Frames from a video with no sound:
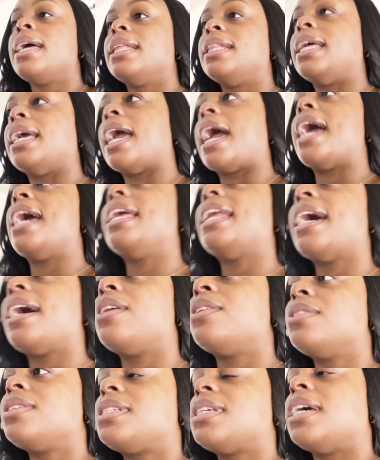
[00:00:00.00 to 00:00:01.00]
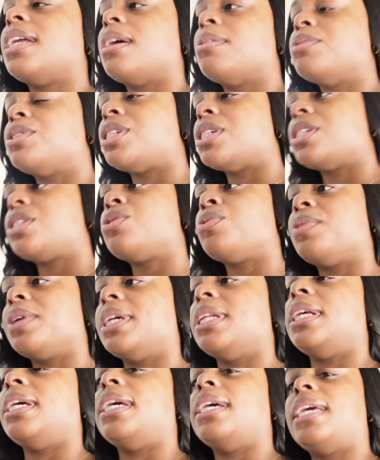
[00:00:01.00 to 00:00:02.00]
the eight ounce and I'm just
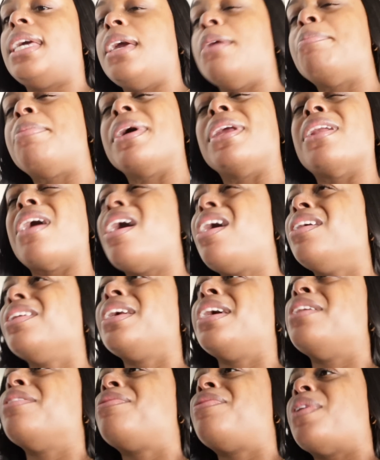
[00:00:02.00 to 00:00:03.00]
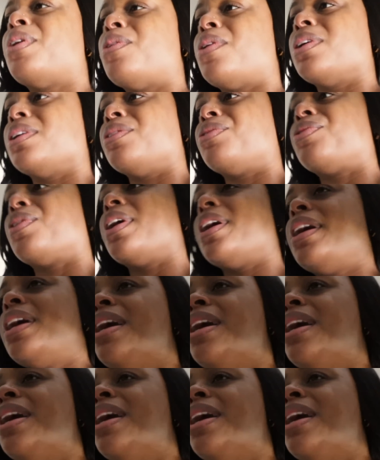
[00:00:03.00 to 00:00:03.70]
really keeping all the info on the front